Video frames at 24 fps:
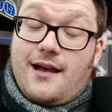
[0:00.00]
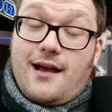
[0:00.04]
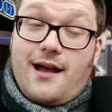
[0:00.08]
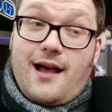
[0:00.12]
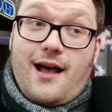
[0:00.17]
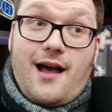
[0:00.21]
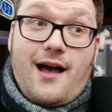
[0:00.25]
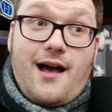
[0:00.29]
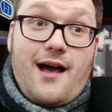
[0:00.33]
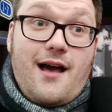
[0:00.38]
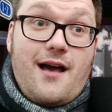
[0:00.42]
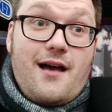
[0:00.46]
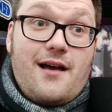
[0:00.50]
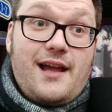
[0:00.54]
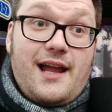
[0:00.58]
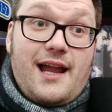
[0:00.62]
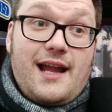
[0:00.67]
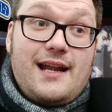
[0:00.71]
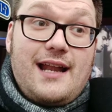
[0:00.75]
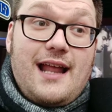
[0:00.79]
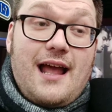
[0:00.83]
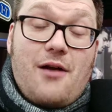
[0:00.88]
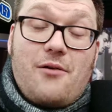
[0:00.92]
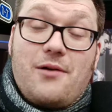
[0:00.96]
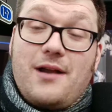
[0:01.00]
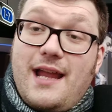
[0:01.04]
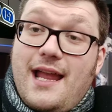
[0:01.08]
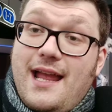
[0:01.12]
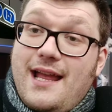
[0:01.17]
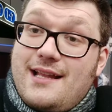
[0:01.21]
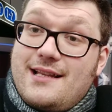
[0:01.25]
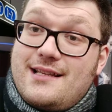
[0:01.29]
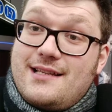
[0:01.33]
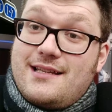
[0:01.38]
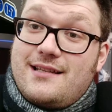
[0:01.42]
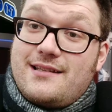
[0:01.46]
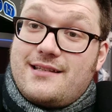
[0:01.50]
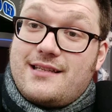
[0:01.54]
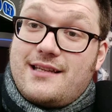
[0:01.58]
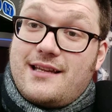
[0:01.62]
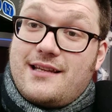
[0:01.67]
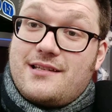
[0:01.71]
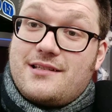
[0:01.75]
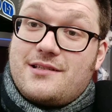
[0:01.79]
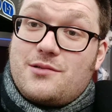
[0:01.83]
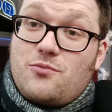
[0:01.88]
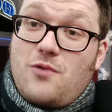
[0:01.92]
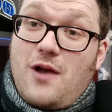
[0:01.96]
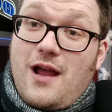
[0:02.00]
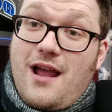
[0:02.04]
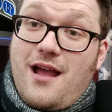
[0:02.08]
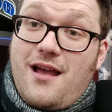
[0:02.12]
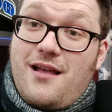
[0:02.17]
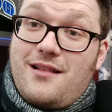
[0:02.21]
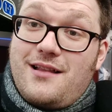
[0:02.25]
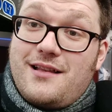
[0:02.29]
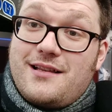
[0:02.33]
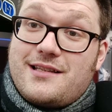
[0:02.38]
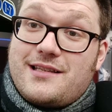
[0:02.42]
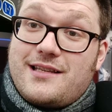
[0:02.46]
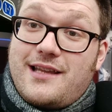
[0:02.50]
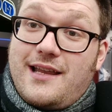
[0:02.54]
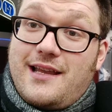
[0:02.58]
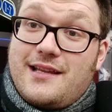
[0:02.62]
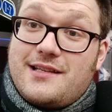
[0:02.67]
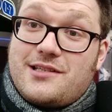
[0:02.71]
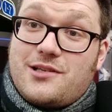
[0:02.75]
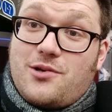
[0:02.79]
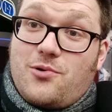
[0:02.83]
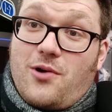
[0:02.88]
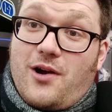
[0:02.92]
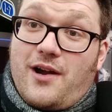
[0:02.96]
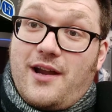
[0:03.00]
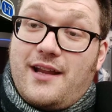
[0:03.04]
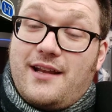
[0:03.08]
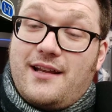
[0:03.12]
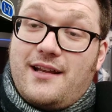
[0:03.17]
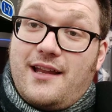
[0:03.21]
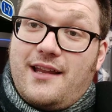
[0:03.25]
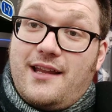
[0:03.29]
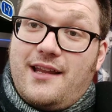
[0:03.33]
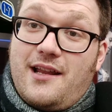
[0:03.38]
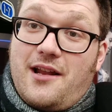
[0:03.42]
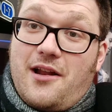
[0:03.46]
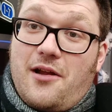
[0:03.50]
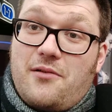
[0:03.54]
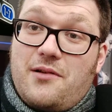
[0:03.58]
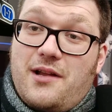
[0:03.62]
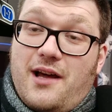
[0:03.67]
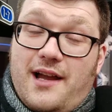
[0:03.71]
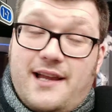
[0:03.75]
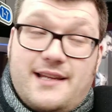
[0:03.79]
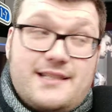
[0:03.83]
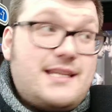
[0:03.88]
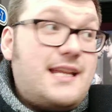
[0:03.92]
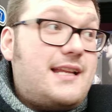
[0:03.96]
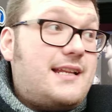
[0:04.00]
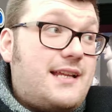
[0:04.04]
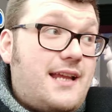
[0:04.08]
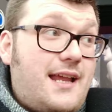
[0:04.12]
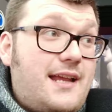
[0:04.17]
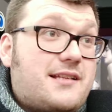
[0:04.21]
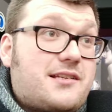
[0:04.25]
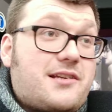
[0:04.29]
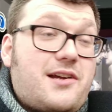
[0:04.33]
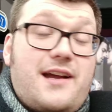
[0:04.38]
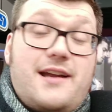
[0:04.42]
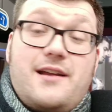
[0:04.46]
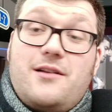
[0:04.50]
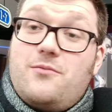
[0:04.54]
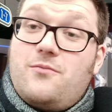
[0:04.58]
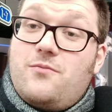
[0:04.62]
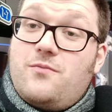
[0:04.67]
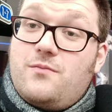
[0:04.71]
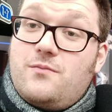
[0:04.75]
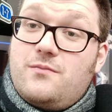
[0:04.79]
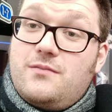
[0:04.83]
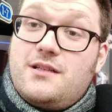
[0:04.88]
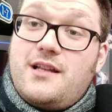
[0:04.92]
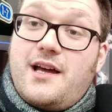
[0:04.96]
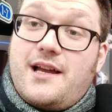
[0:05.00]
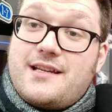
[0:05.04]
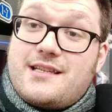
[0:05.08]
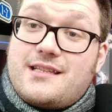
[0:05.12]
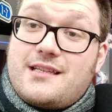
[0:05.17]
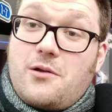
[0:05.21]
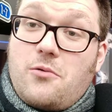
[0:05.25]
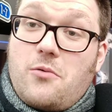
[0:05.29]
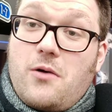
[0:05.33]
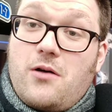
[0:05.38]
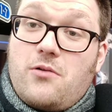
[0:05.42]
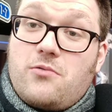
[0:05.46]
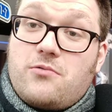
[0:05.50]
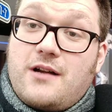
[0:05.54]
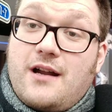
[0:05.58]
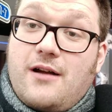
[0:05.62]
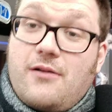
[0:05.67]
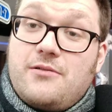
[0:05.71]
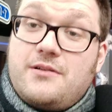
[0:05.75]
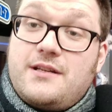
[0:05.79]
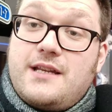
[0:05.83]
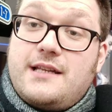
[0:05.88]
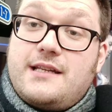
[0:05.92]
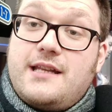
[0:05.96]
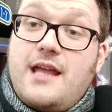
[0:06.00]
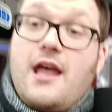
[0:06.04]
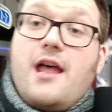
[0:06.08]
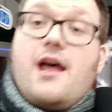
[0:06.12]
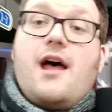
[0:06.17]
And how it ends as well is quite, nice. It's quite nicely well-rounded.